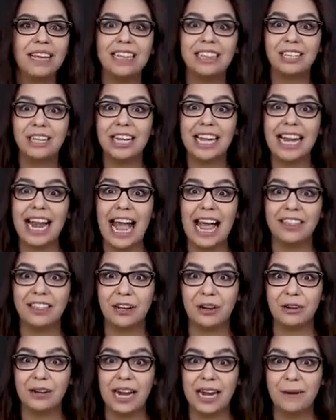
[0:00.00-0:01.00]
looking at
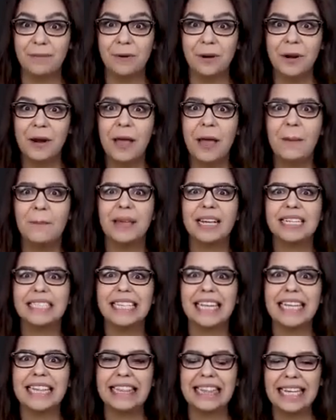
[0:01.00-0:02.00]
their neighbor
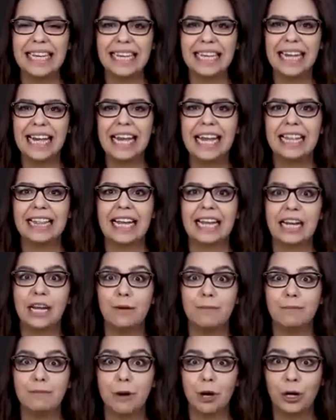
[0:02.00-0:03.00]
because they think that
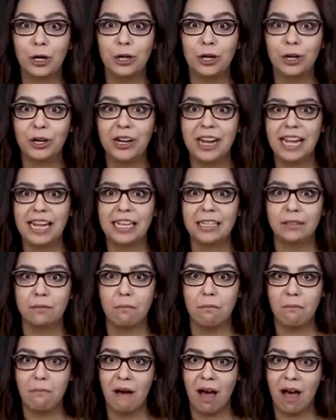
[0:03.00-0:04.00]
he murdered his
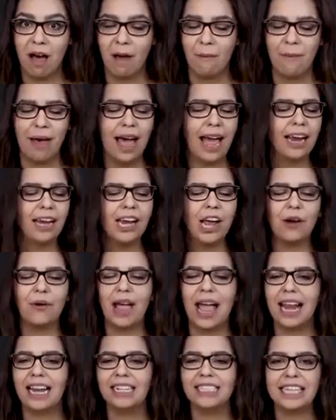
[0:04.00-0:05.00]
mom. I
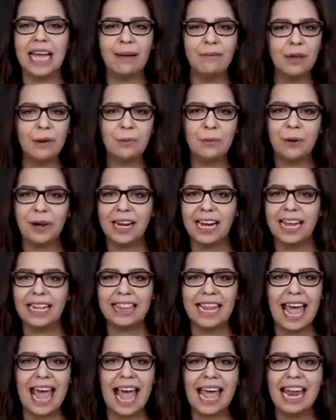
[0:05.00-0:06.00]
know, anytime you bring
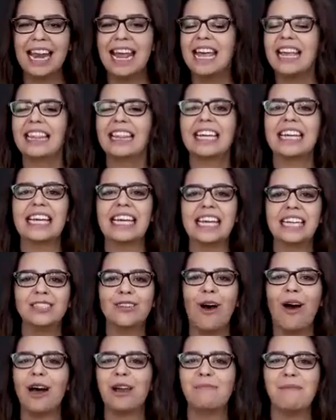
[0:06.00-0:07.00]
in that, the
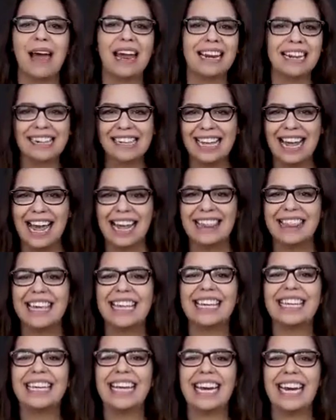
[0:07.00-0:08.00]
kids automatically, I
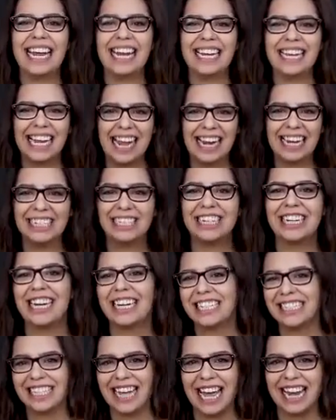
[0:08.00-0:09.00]
think, get engaged and
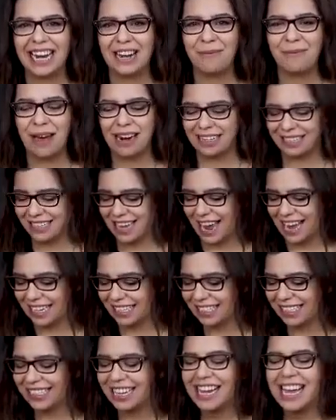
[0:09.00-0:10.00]
excited about a
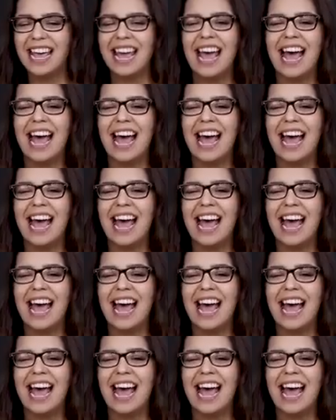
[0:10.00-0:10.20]
text.